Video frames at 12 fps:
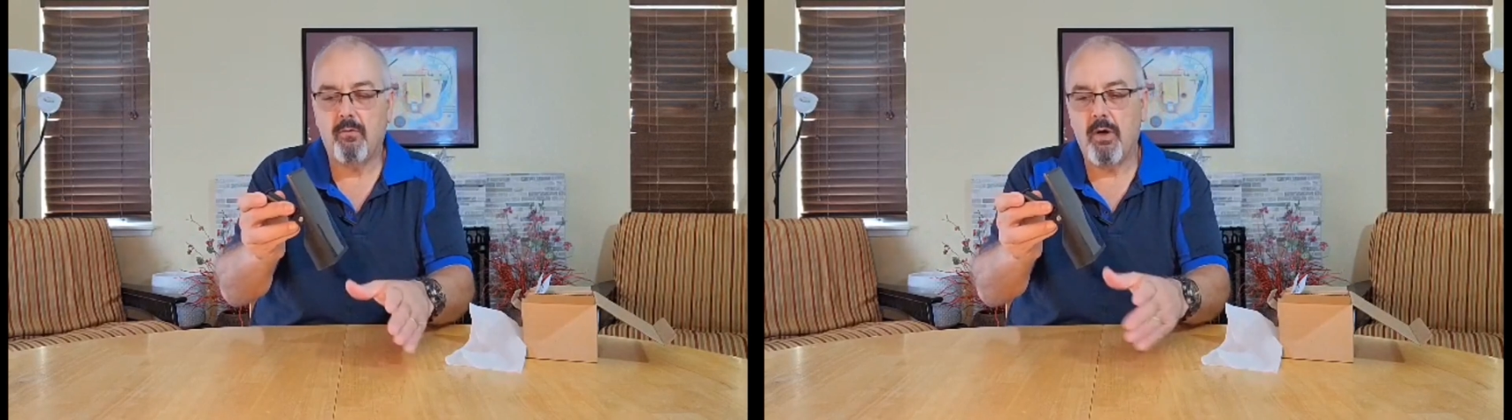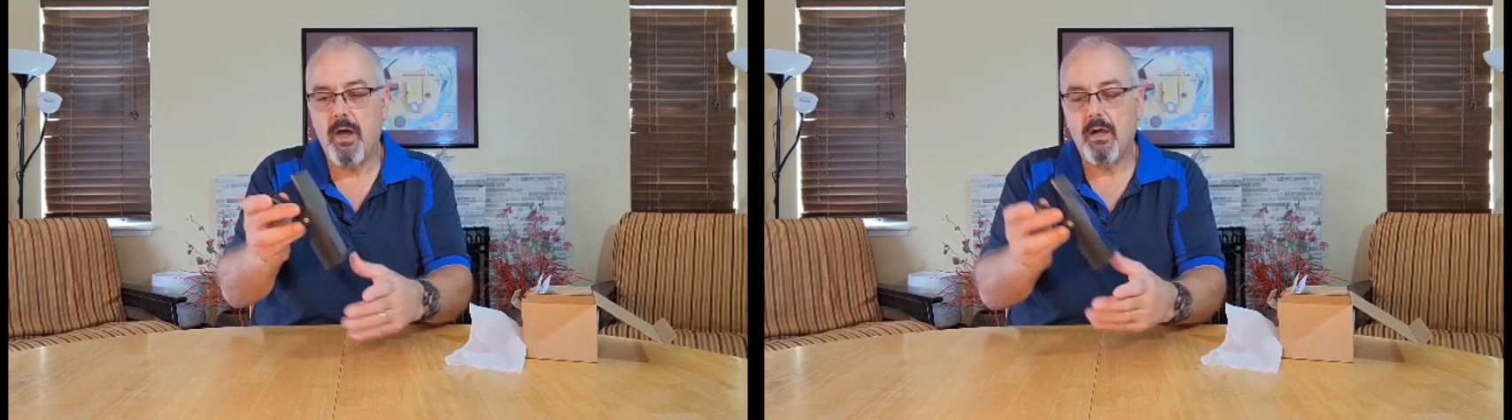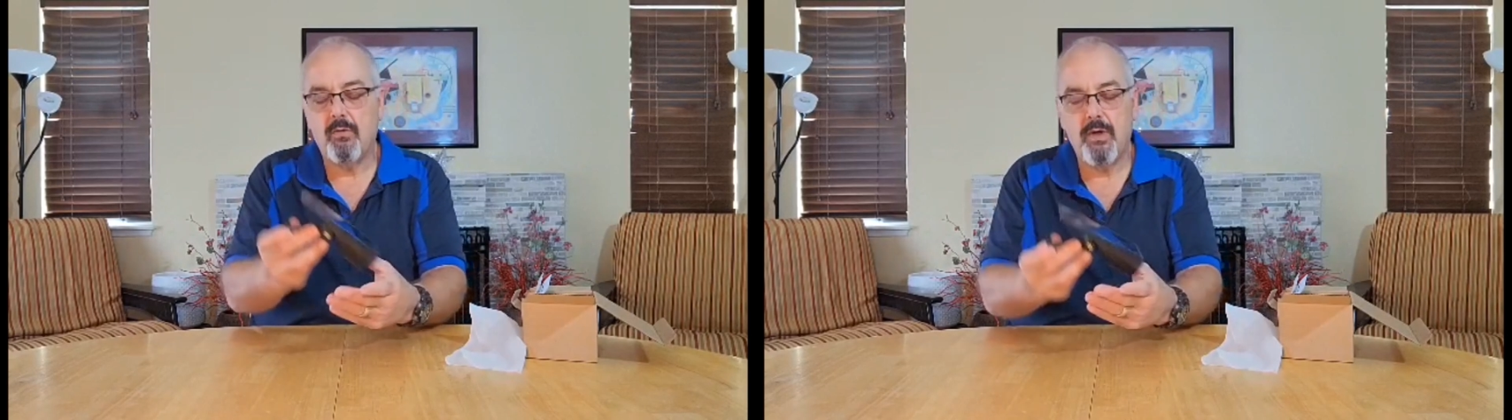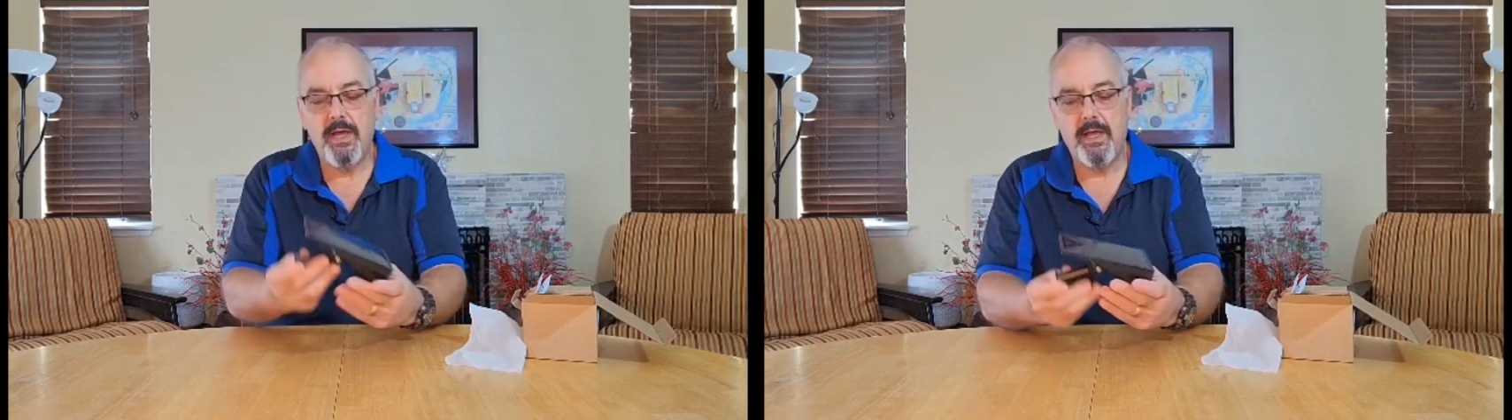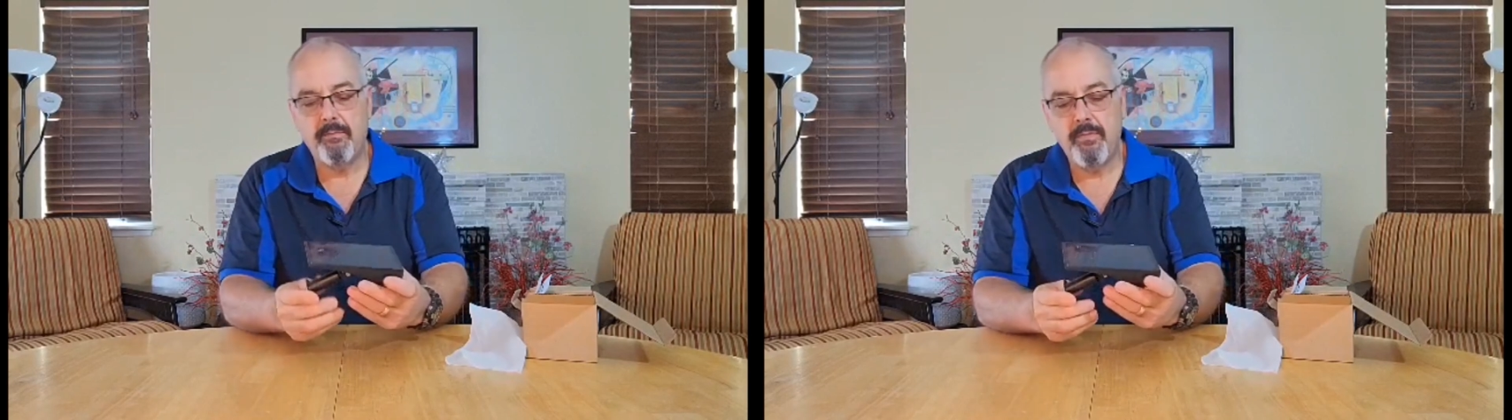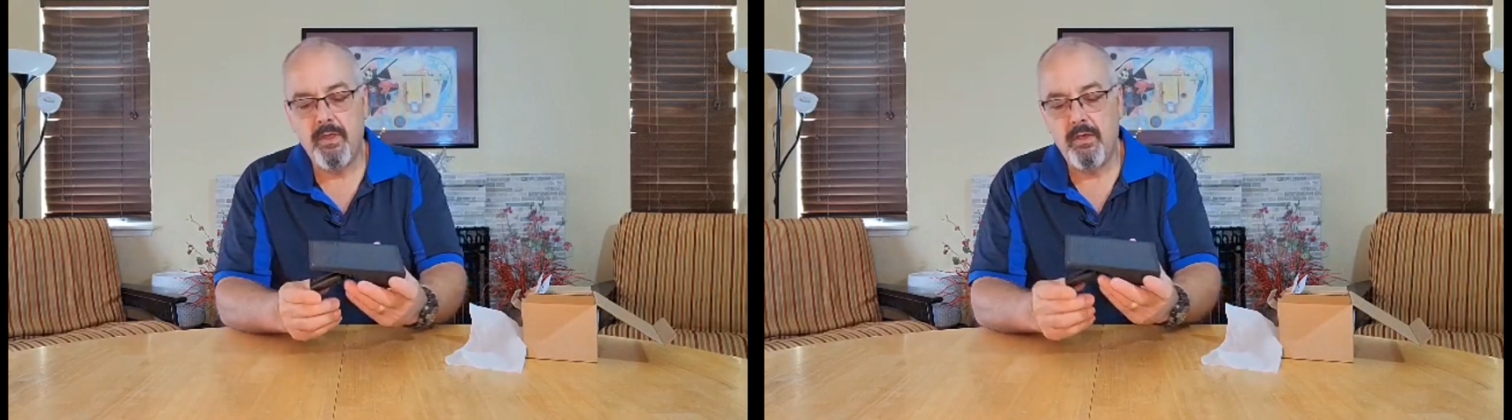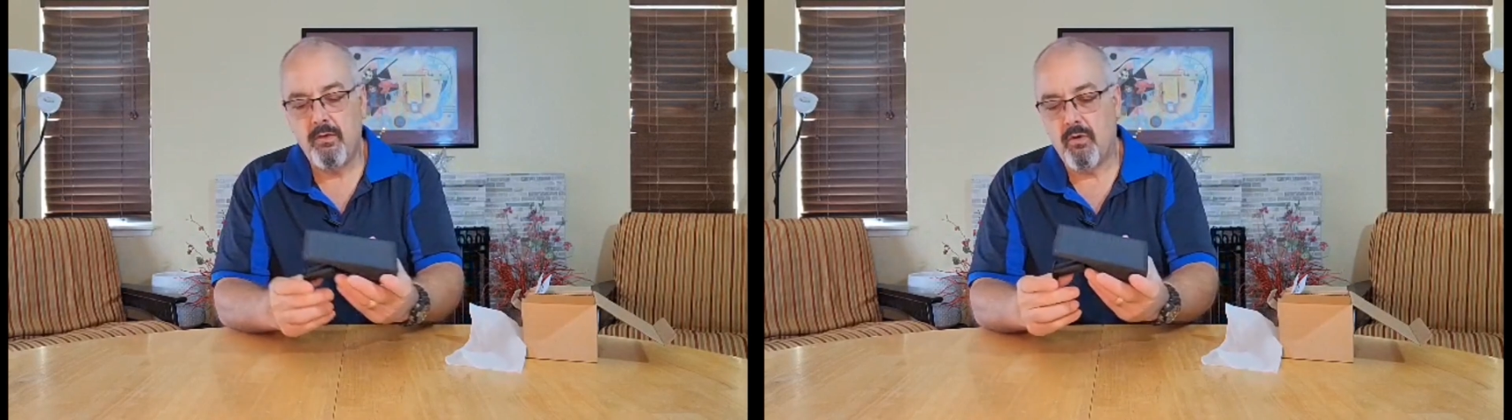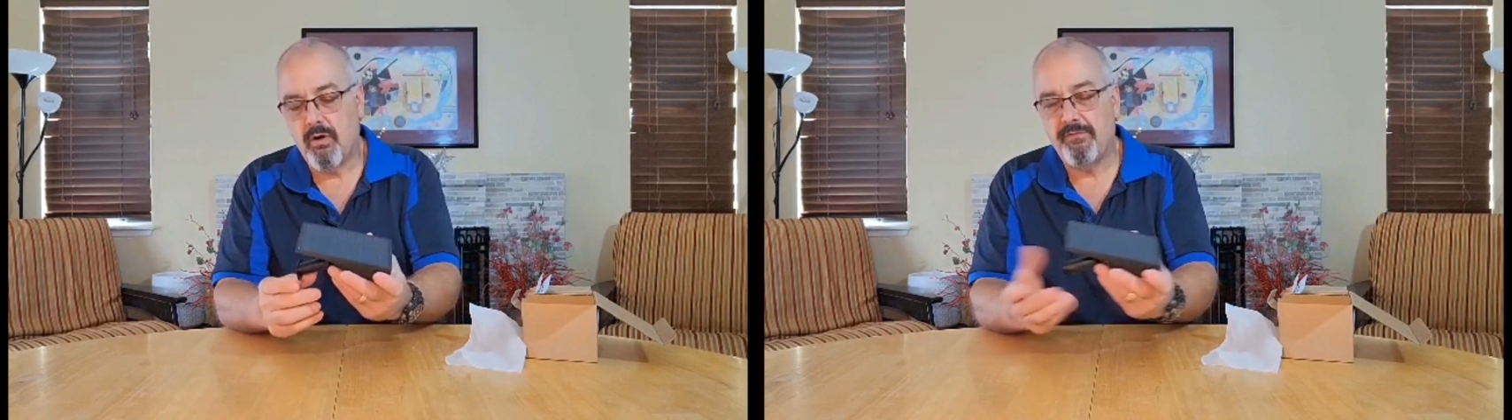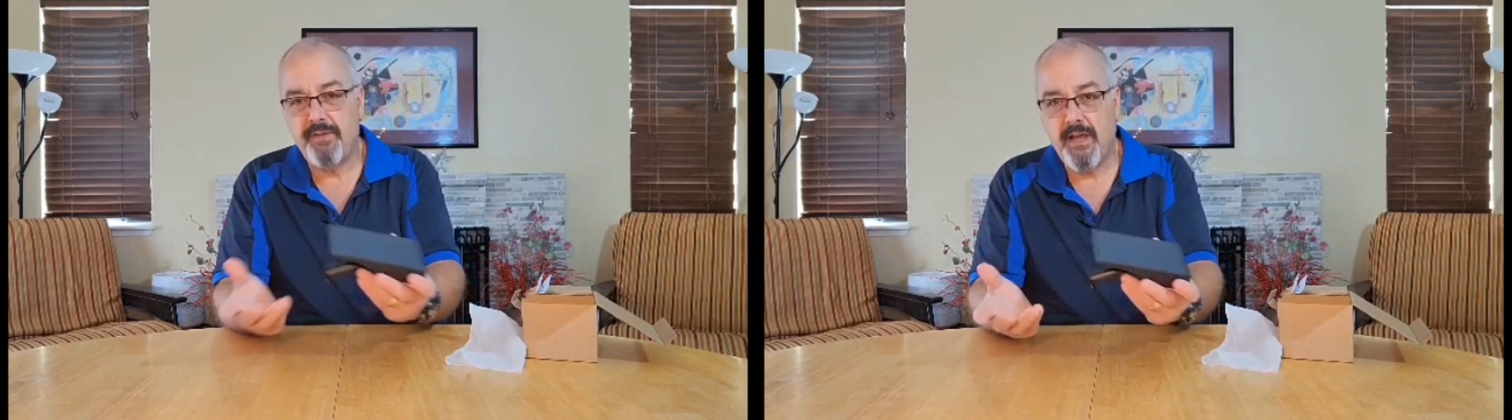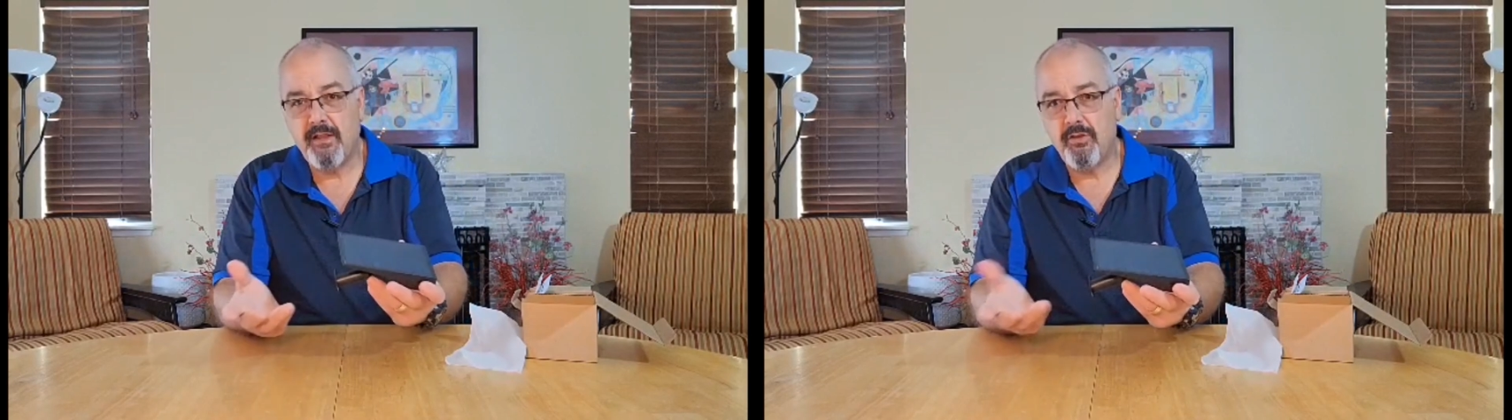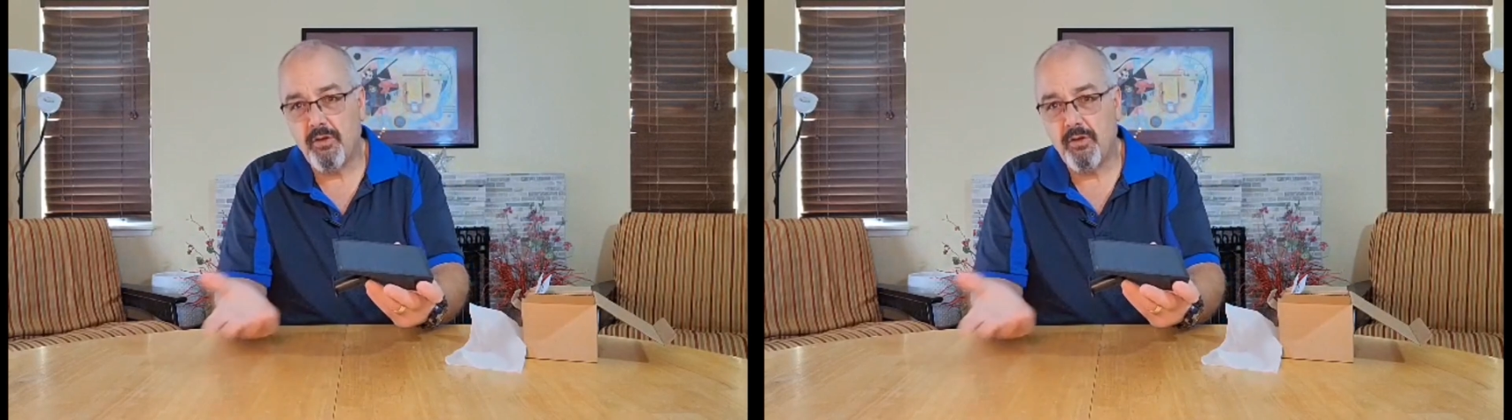walkway or a fence.